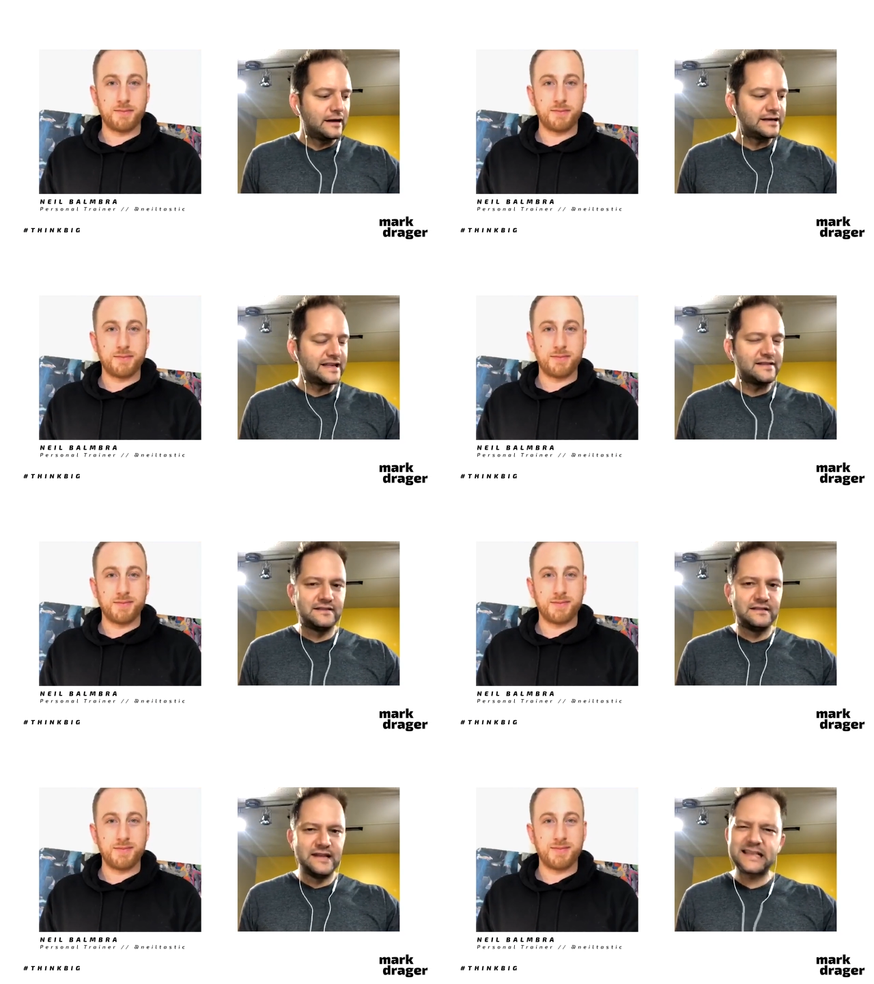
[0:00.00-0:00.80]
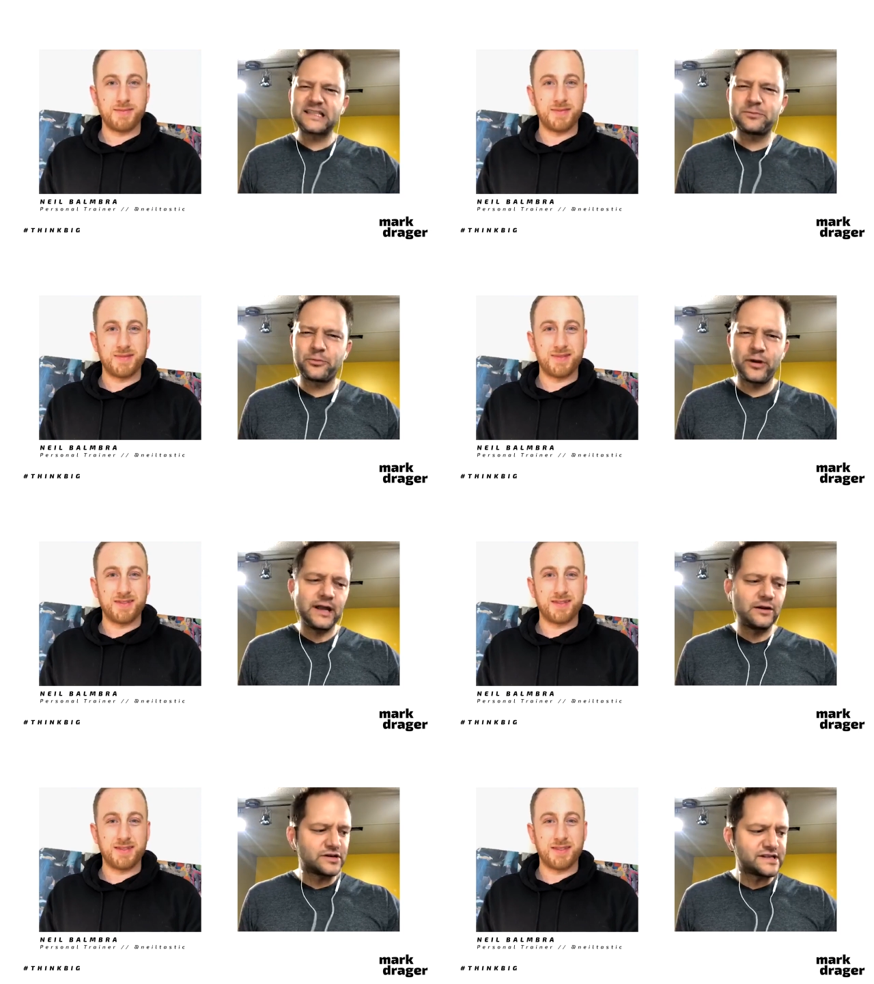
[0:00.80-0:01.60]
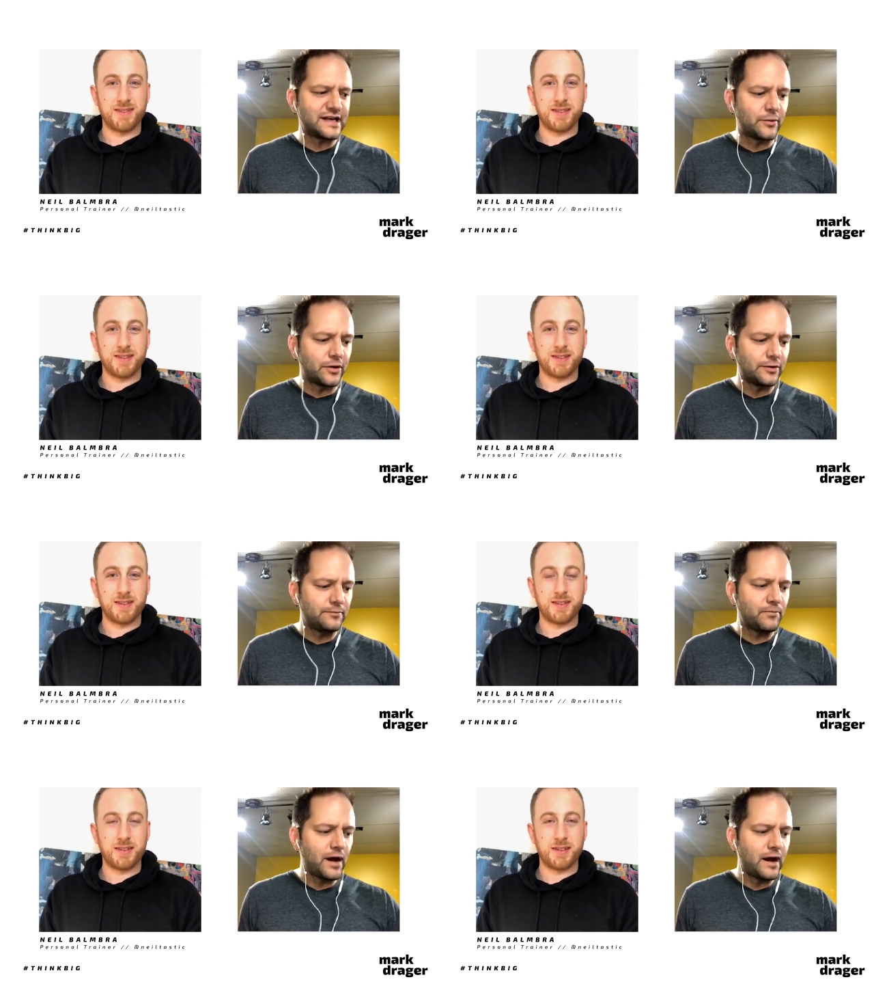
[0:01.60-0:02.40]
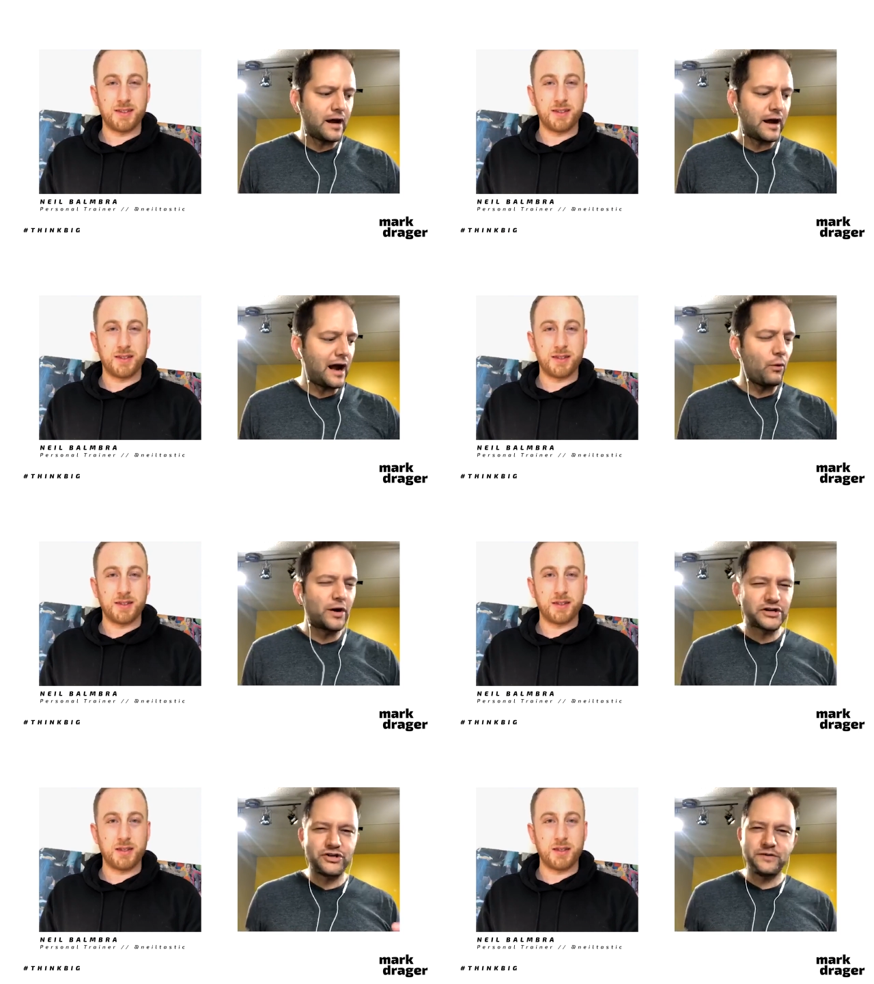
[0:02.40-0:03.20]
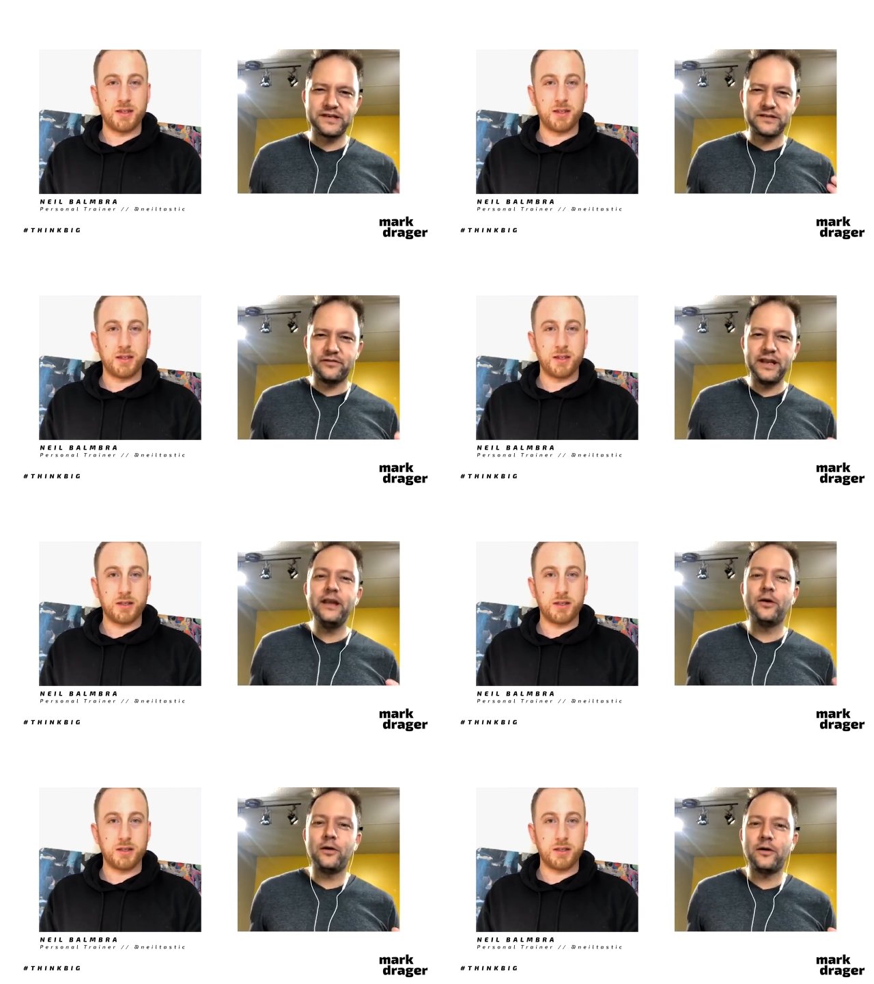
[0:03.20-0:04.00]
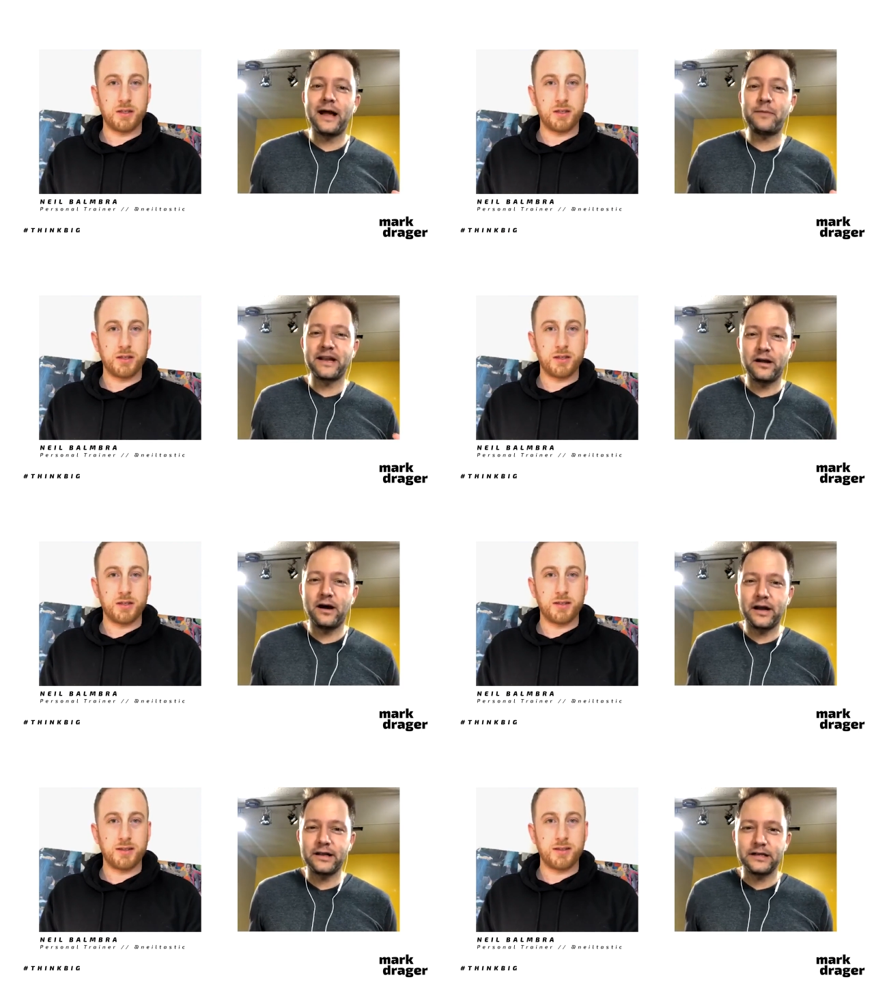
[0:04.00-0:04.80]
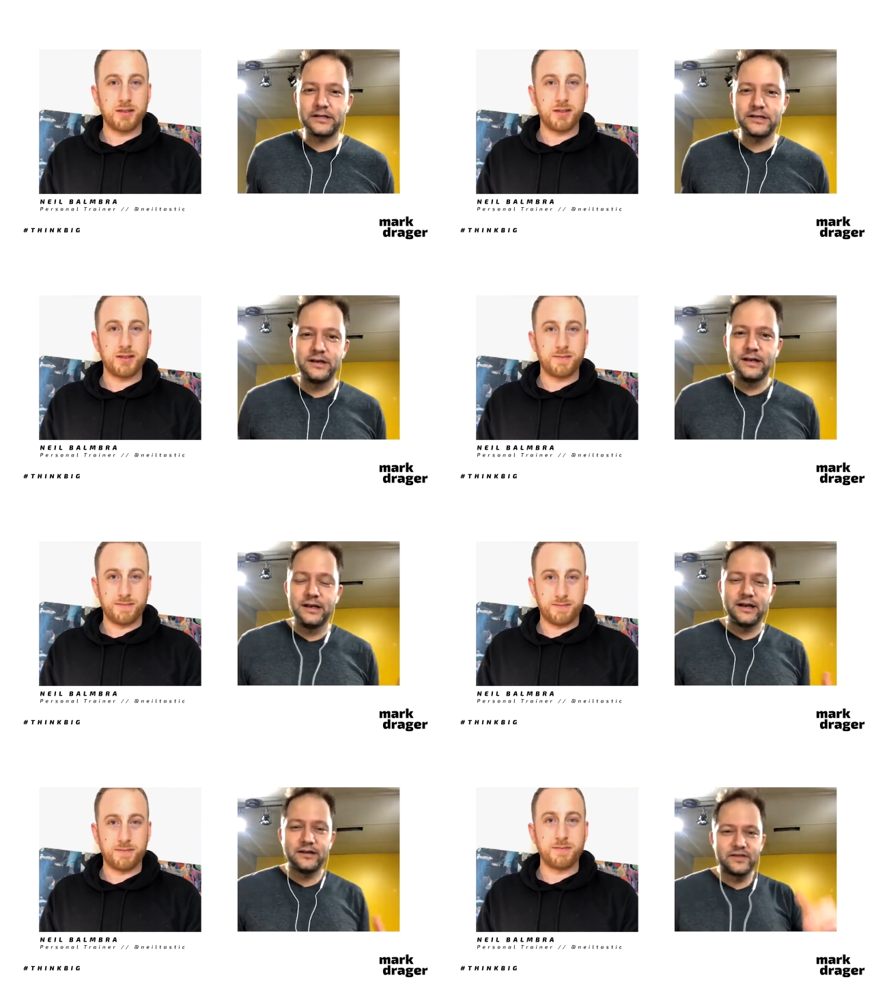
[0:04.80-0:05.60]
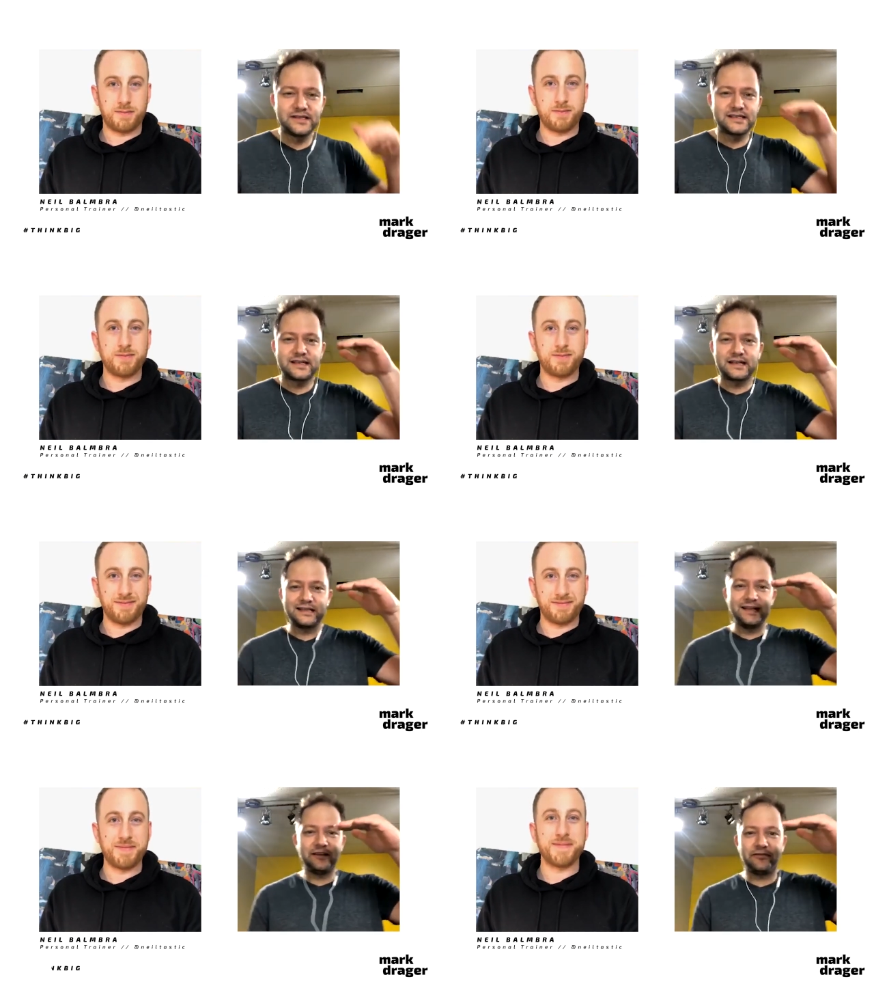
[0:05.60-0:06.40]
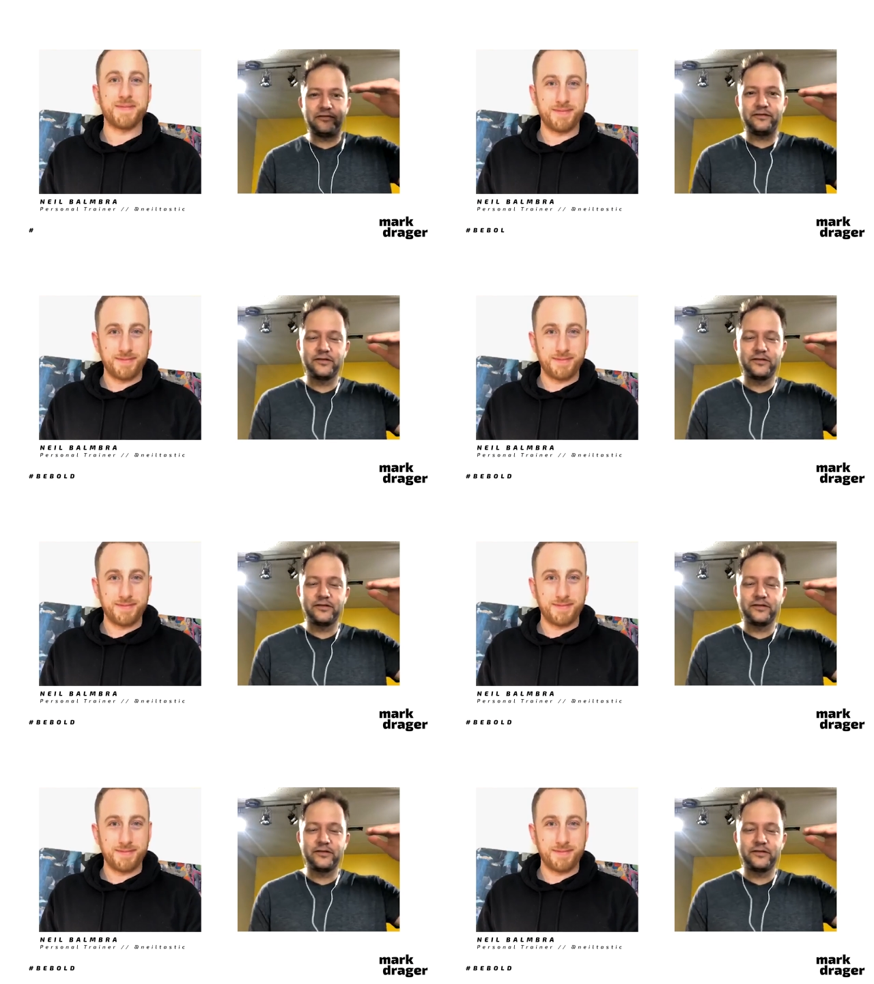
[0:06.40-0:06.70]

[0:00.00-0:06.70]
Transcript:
Speaker 1: I said, next spring or summer, uh, I want to shoot this video at my cottage of this cliff.